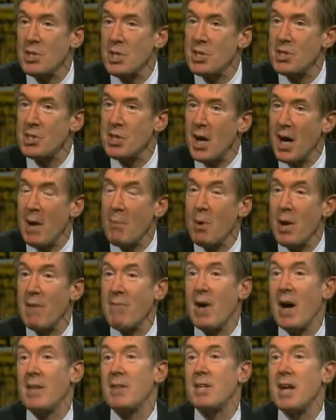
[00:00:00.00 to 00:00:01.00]
This time
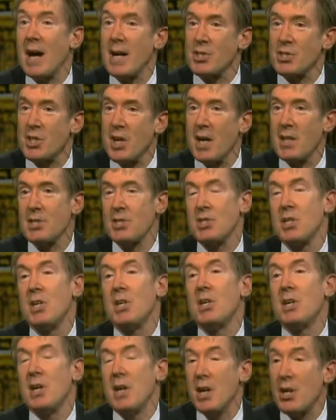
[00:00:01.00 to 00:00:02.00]
we've had tax cuts
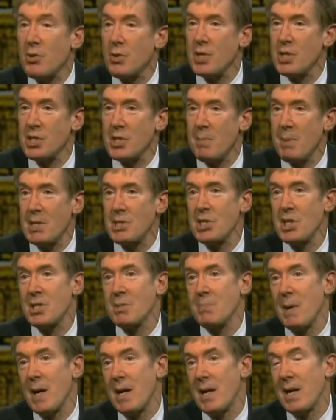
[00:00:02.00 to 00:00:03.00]
increase domestic
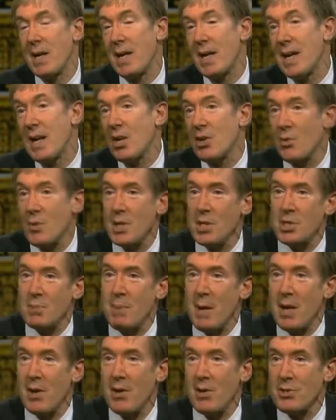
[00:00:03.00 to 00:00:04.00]
spending, increase
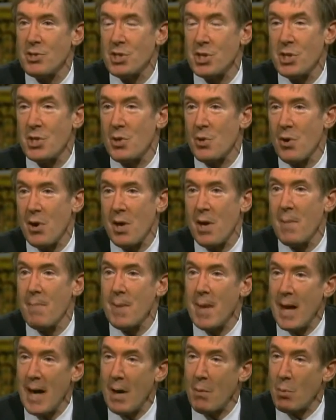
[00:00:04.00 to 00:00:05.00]
spending on security,
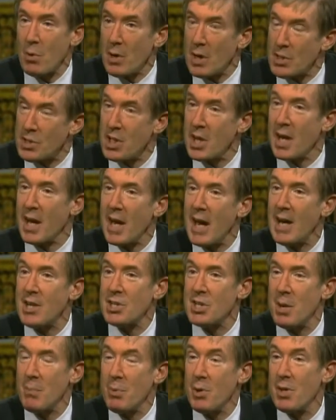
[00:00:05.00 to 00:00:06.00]
and it's going to
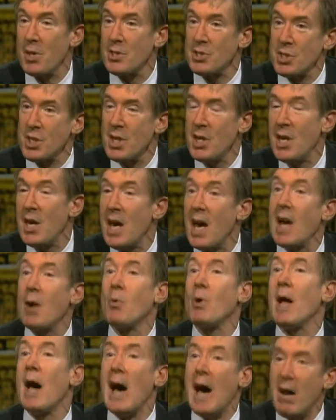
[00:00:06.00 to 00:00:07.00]
catch up with us, and it
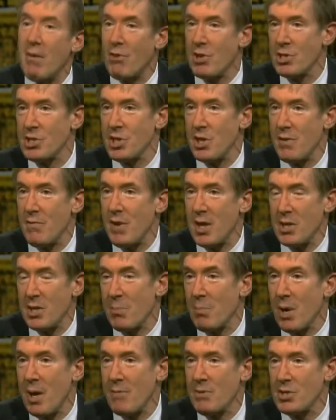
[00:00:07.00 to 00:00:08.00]
will adversely affect
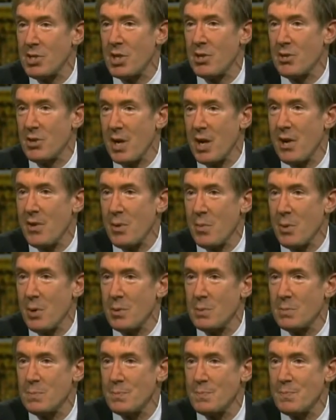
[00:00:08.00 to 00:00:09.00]
the private sector down the now
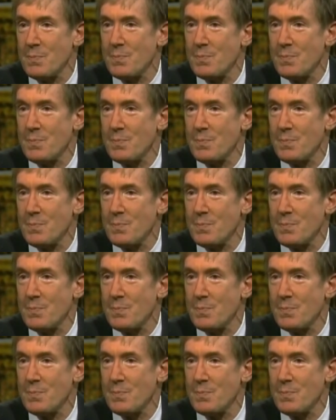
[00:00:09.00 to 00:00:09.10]
road.